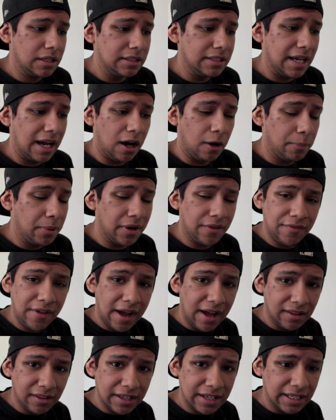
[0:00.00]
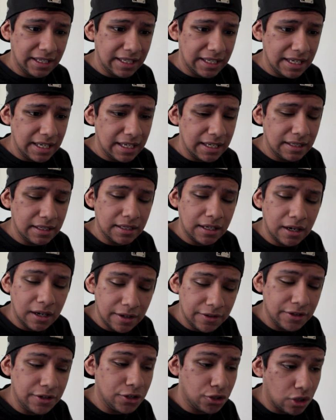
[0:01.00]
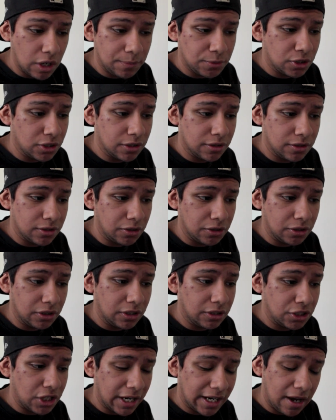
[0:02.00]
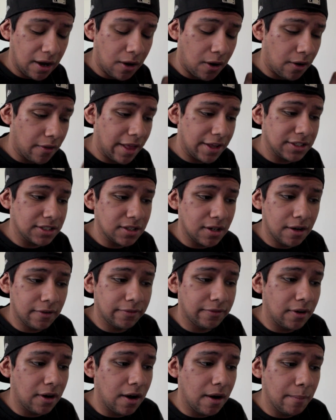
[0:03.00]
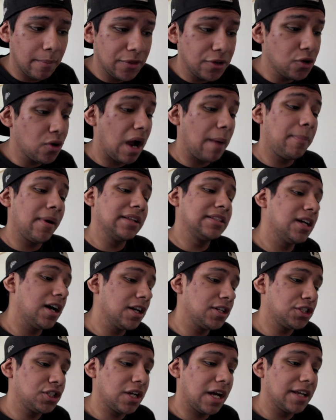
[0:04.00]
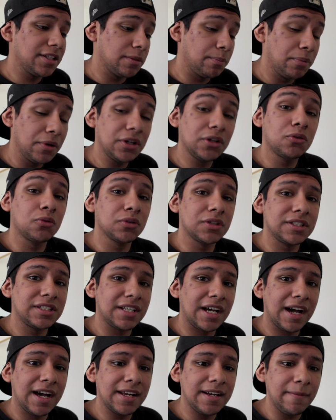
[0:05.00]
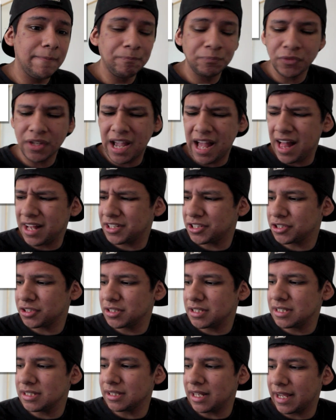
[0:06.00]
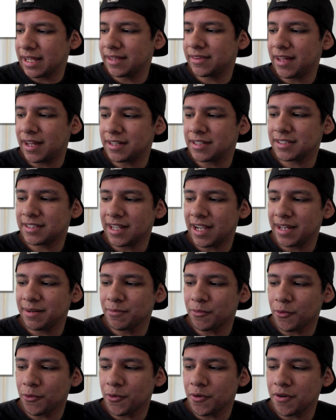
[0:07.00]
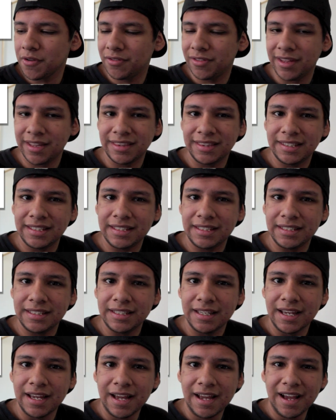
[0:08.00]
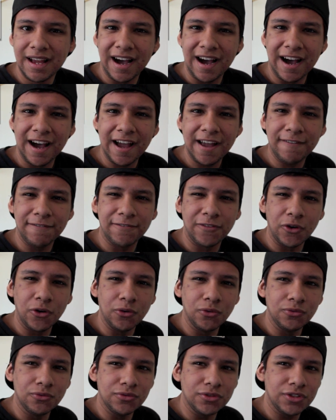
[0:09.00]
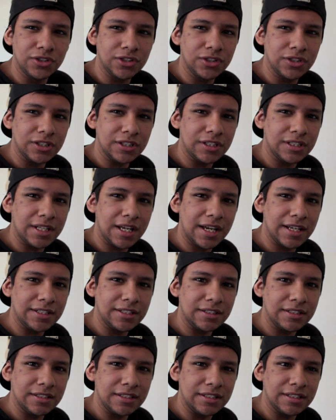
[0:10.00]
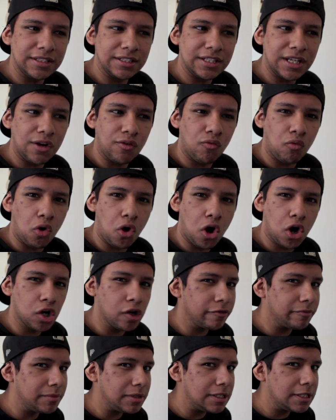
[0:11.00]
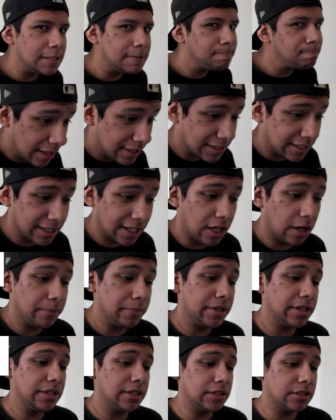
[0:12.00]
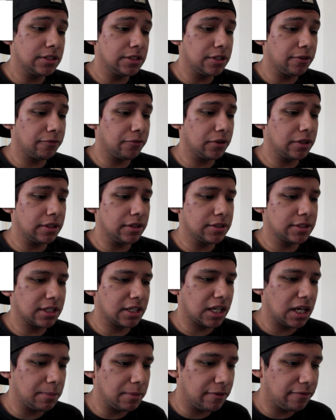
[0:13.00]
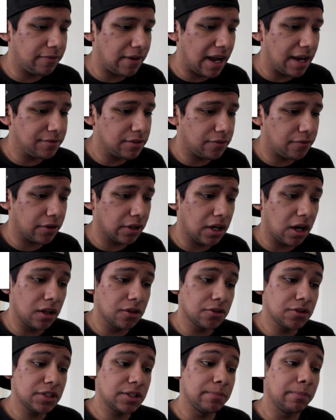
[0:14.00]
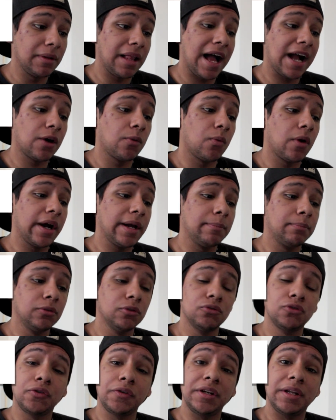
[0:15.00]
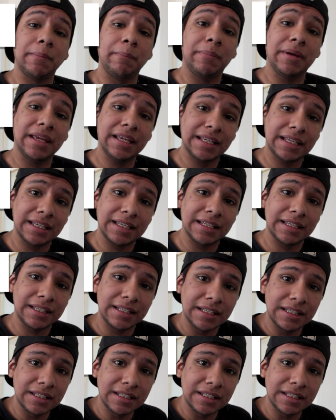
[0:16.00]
yeah, I'll put that link in the description so you can check out all that stuff. But the new iPod Touch has a pretty cool design. I actually like that design more than the iPhones. Is that wrong of me? It's going to come in different, it's going to come in 5 different colors: black, white, blue, green, and pink.